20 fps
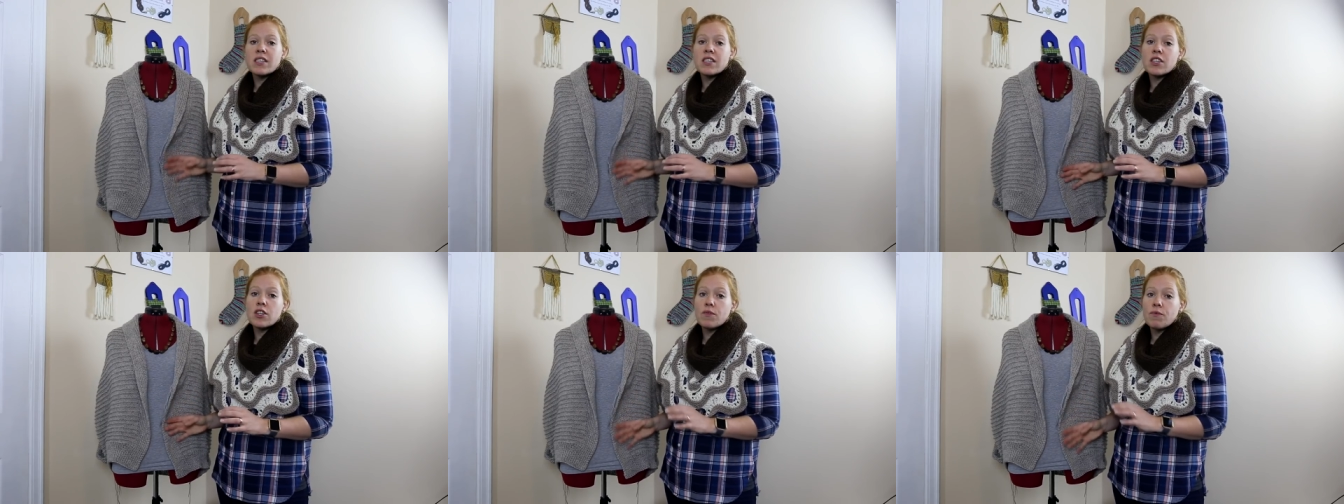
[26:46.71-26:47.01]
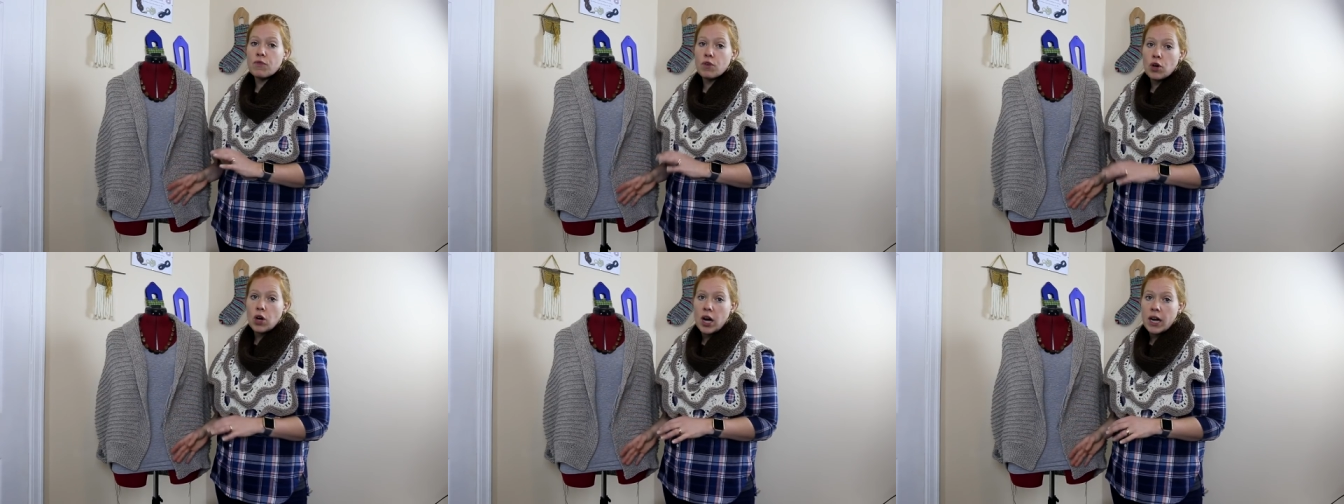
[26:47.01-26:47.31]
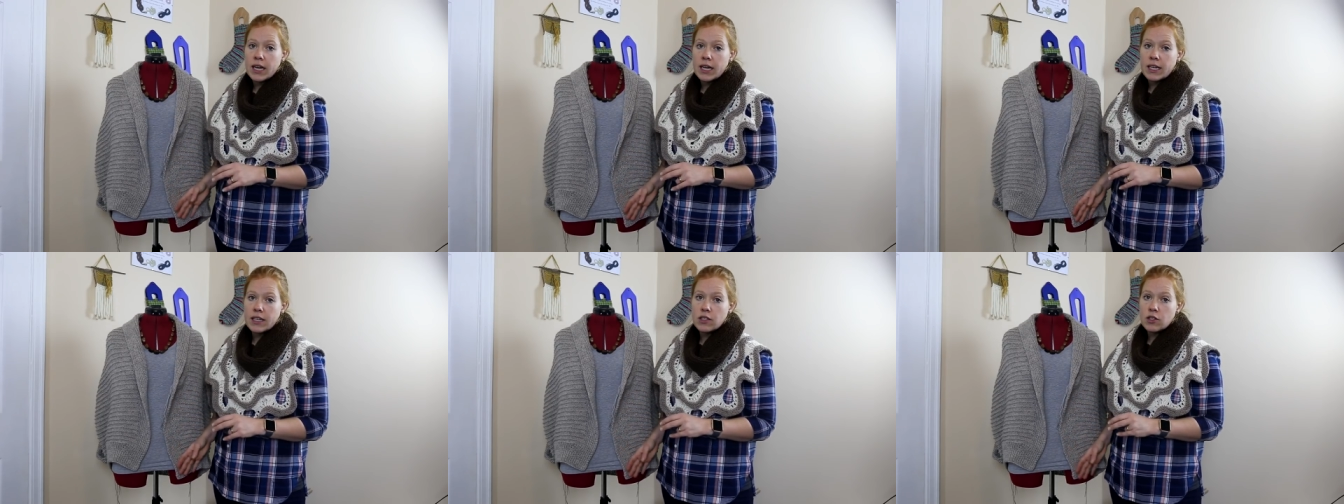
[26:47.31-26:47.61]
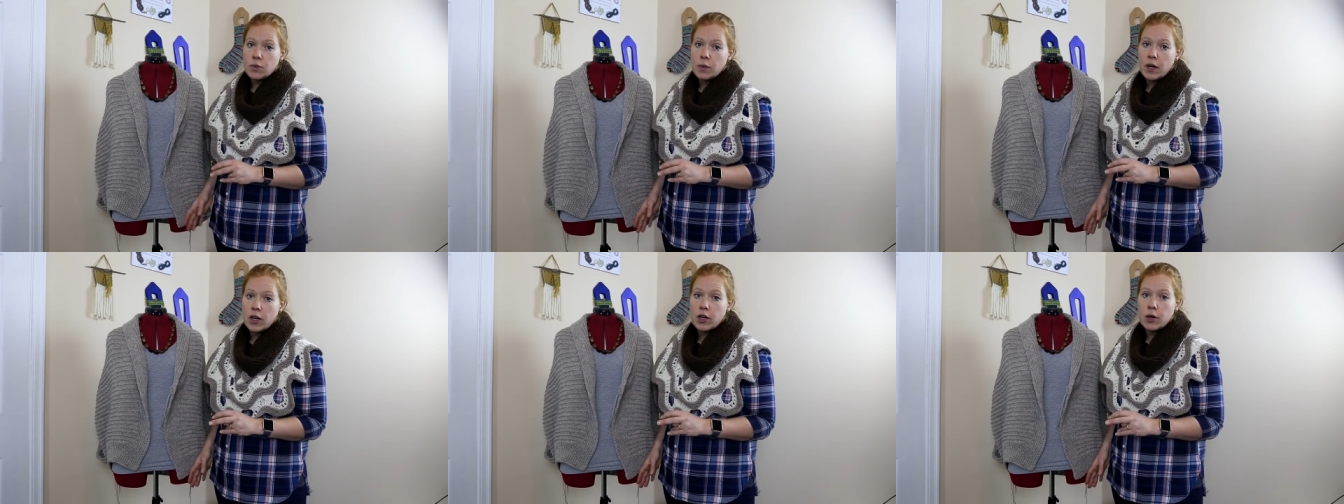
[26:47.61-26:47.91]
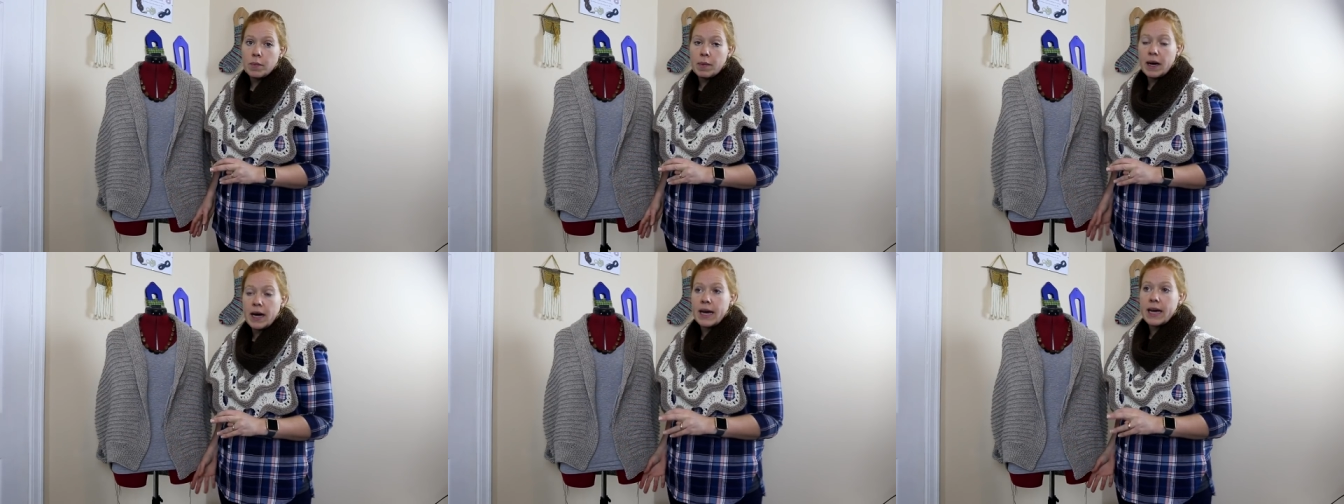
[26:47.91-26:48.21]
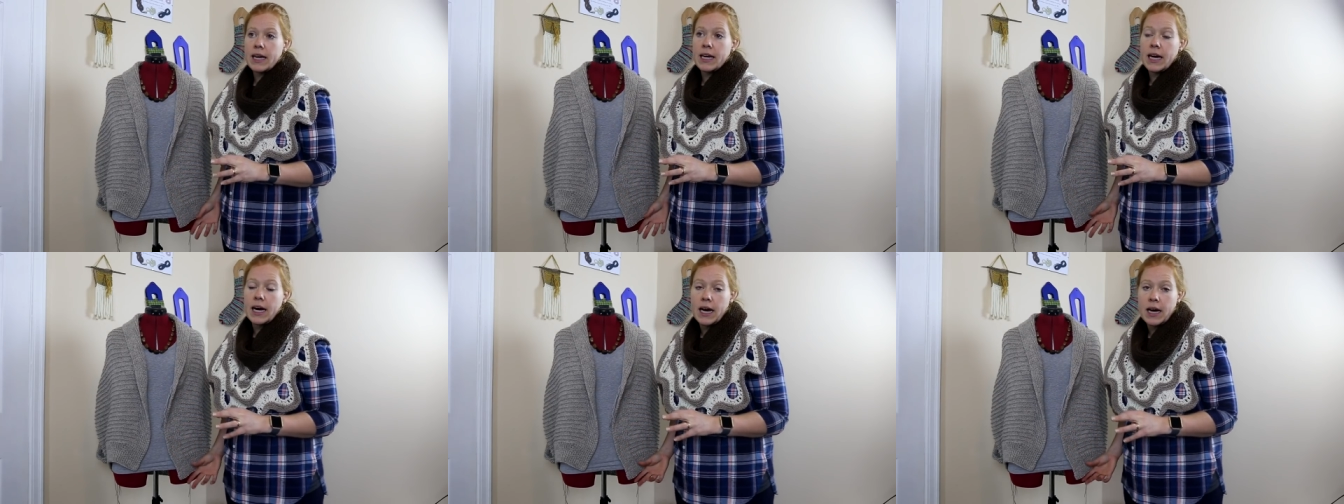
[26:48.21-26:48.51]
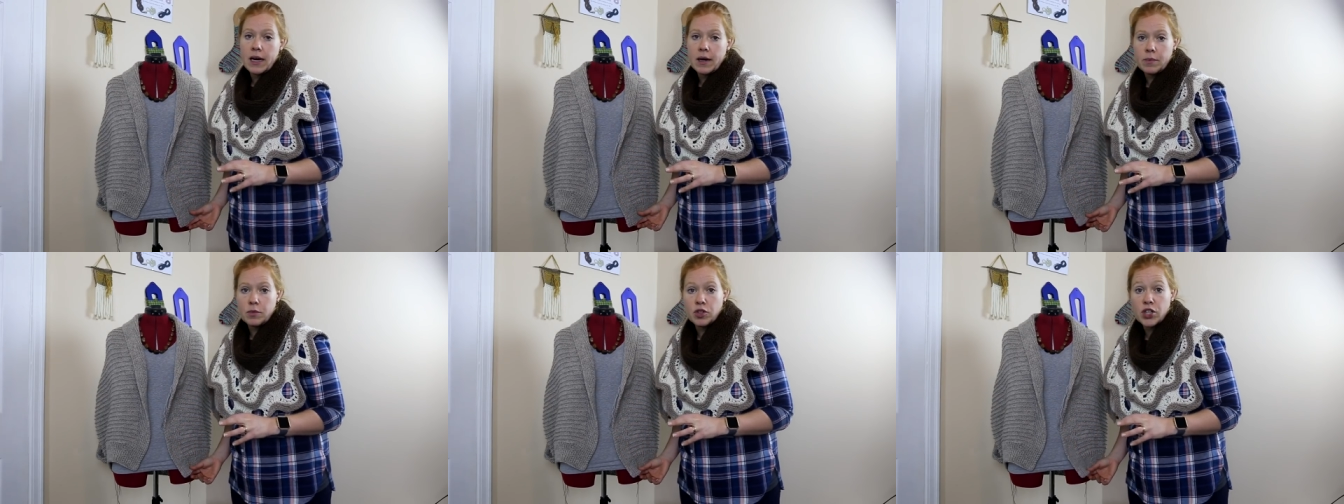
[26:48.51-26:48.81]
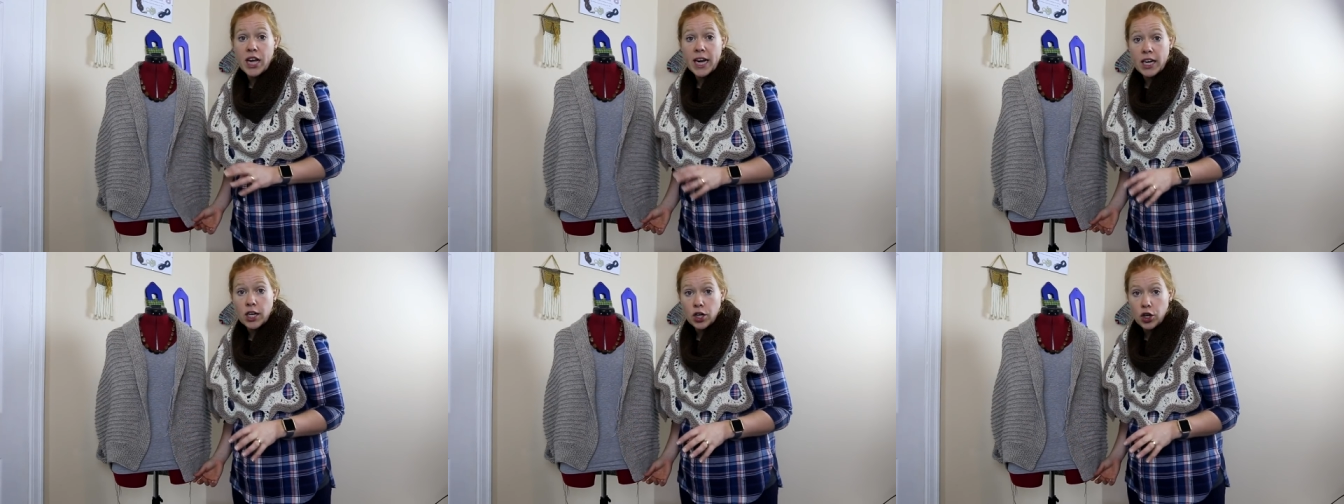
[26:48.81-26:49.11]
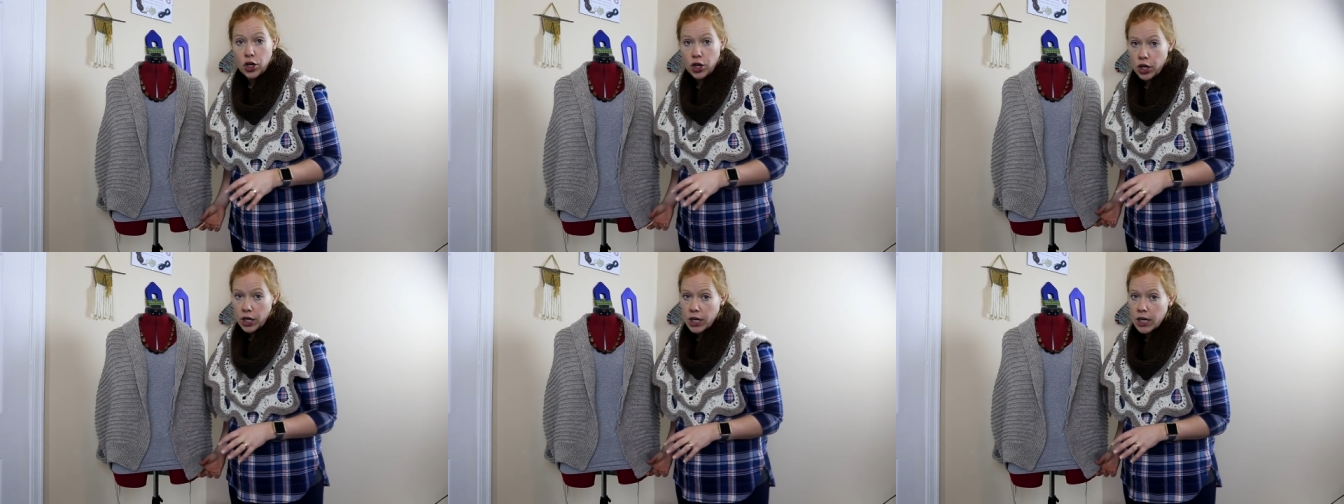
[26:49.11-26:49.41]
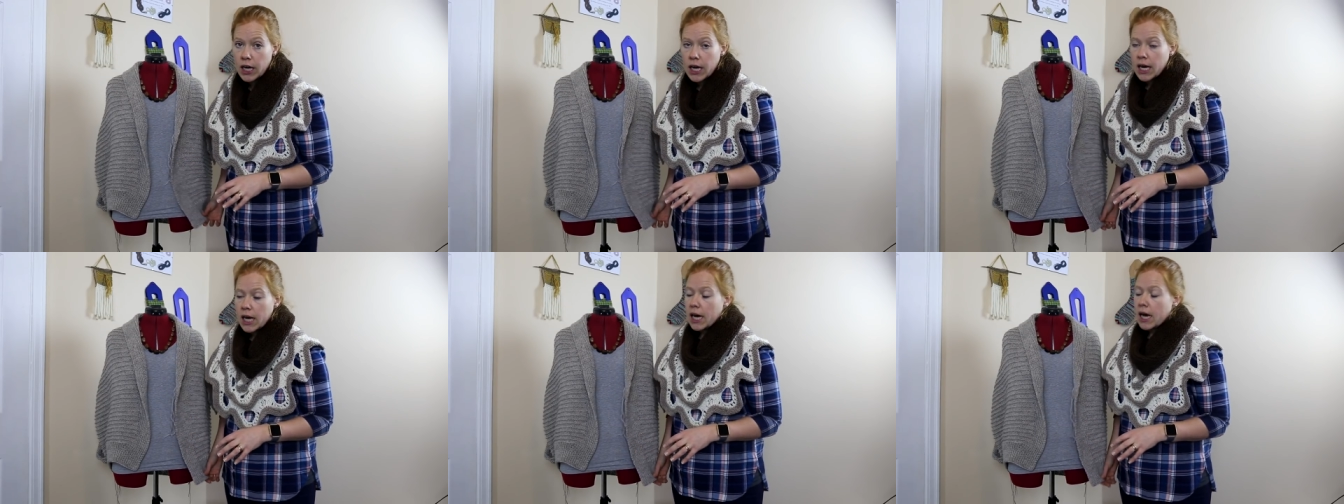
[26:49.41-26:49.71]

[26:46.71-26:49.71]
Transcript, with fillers: is the Veronika sweater by um, Shannon Cook.